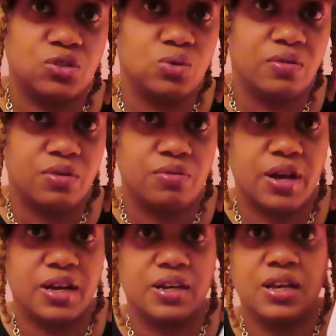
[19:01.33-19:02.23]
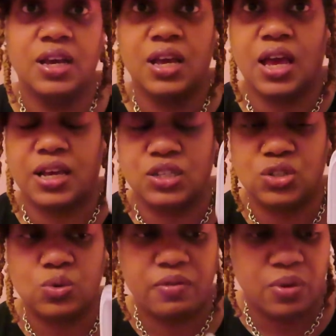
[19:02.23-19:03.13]
2 of the red and
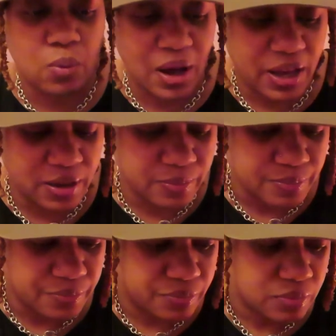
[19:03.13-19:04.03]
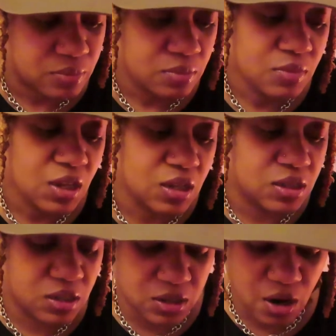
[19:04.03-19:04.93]
2 of the white
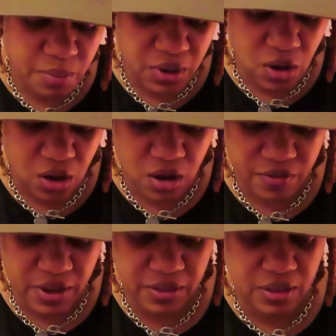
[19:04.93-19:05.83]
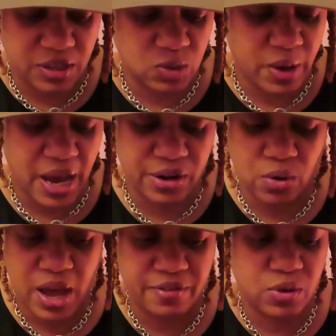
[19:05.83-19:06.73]
to start me off, and then this way I
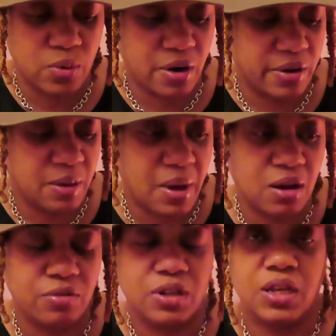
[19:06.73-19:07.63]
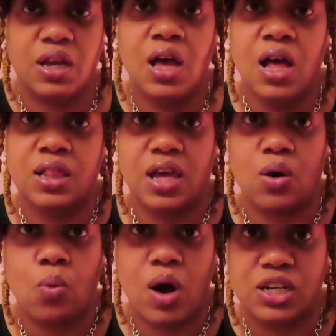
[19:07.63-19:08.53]
don't have to worry about really like
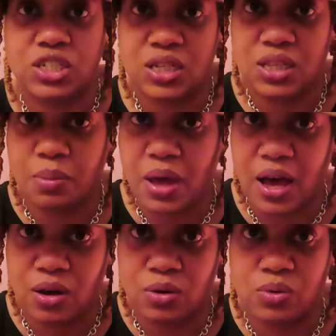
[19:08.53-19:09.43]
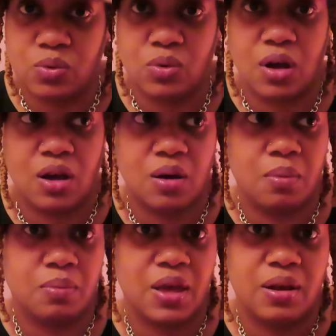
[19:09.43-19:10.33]
washing them out,
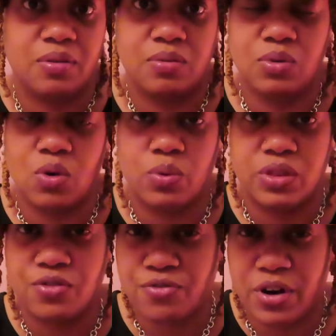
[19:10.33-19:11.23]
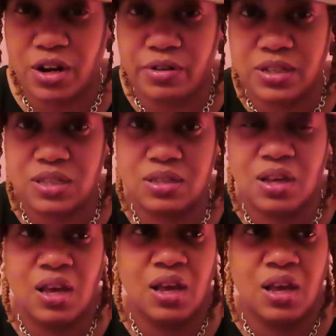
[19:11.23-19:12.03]
and, you know, with the fragrance,